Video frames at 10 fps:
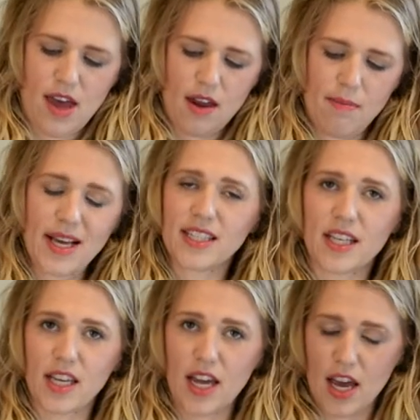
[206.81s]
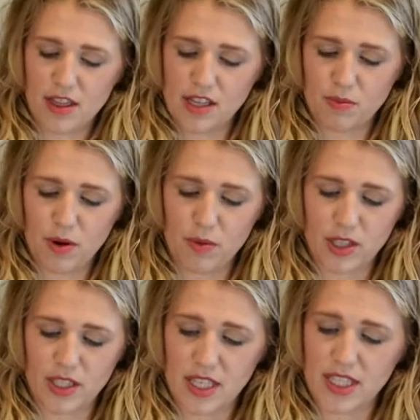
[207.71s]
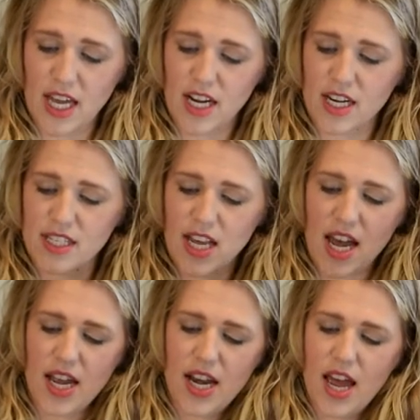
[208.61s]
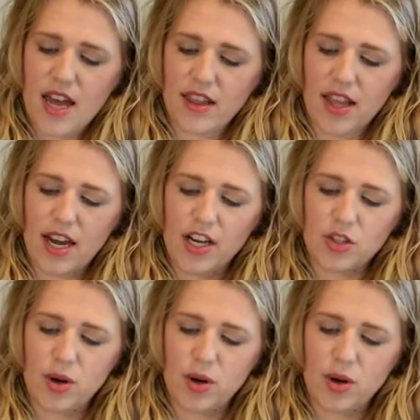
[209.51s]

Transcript: And basically, at this point, we're just going to set it aside and let it